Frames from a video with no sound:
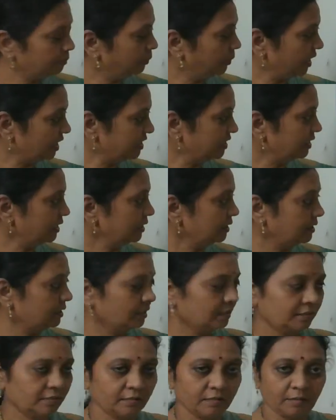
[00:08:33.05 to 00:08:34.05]

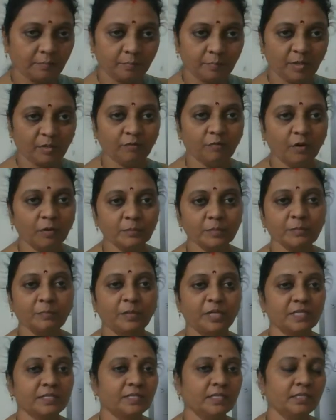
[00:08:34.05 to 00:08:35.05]
present, B form's
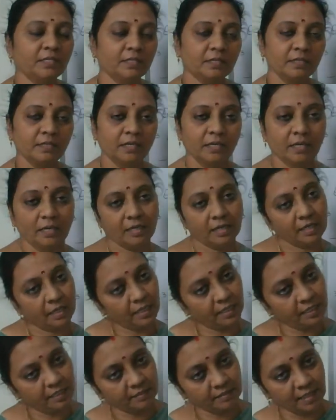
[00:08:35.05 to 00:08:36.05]
present
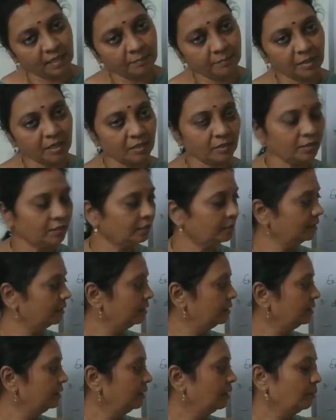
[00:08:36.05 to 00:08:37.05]
is MR,
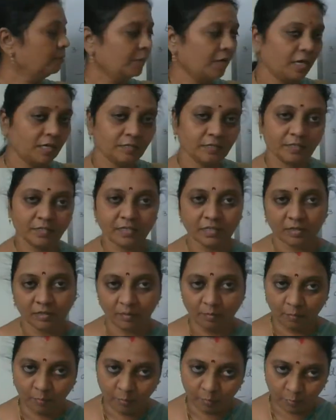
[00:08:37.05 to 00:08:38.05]
past
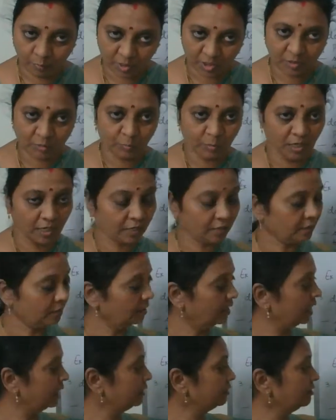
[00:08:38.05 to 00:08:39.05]
was were,
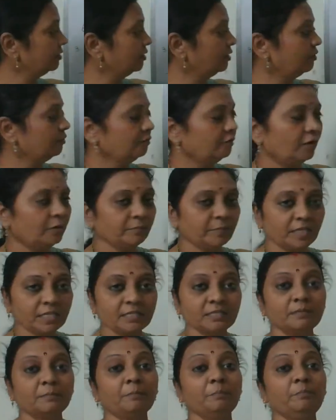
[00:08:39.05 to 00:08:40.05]
and third form
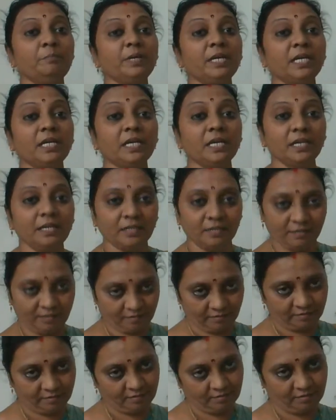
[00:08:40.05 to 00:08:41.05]
is
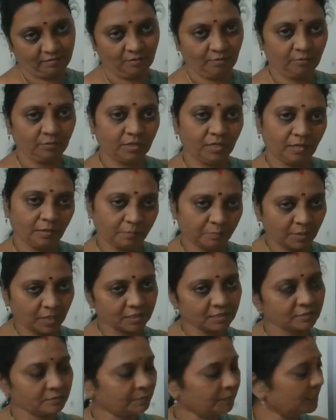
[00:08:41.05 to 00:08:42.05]
been. Okay,
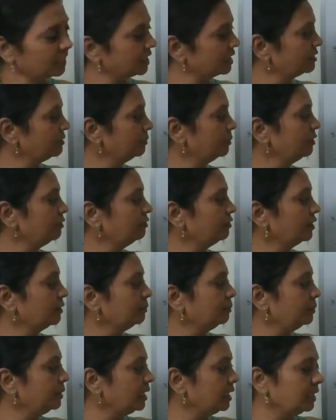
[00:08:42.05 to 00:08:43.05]
past participle for
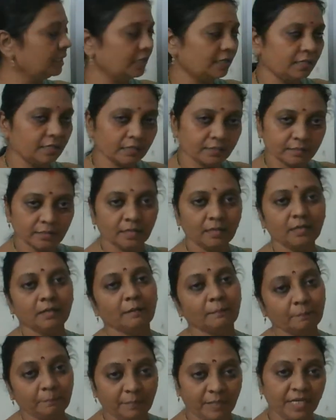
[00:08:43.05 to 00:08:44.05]
be is
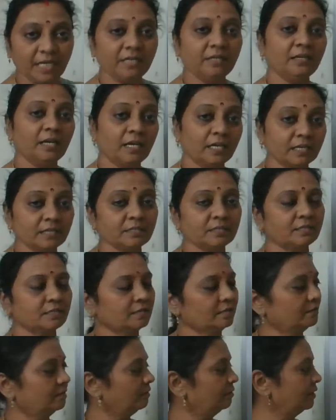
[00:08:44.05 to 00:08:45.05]
been,
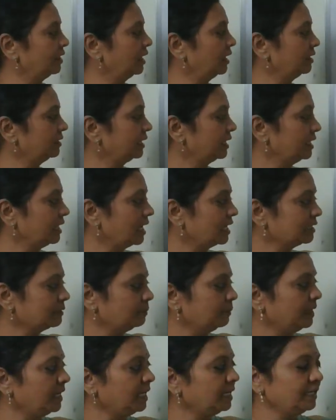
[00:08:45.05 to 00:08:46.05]
hence he has
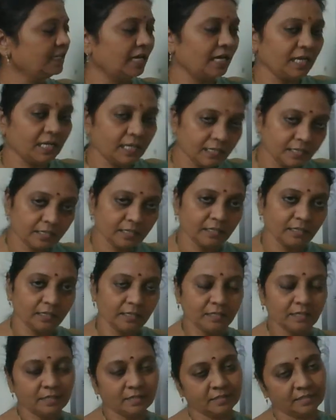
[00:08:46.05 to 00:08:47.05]
been ill
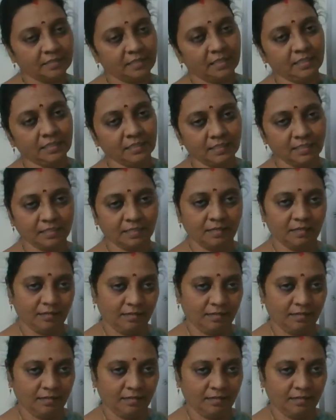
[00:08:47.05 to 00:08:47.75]
since